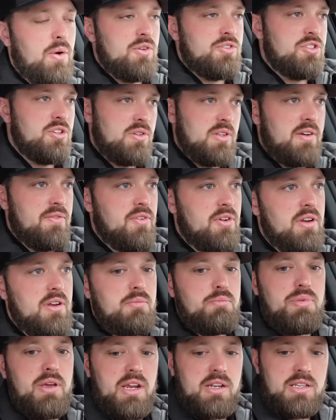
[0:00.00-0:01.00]
delivered
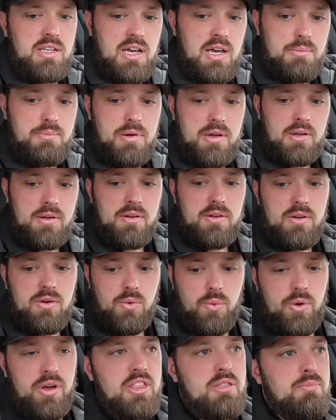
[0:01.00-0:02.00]
and picked up
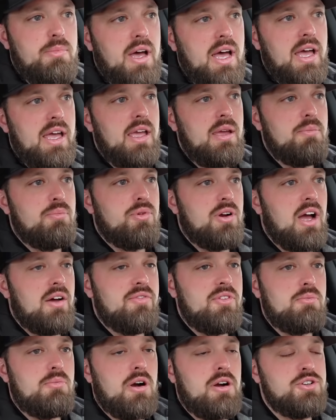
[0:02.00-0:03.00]
with my
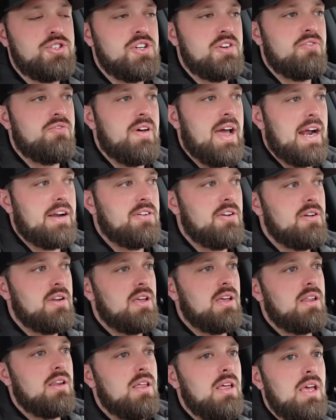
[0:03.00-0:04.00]
profit margin factored
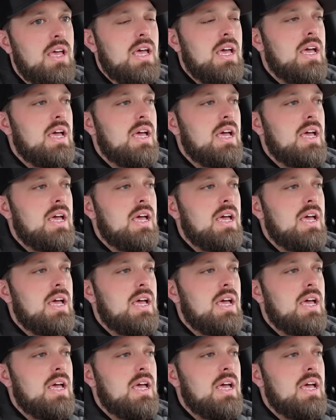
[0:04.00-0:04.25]
in,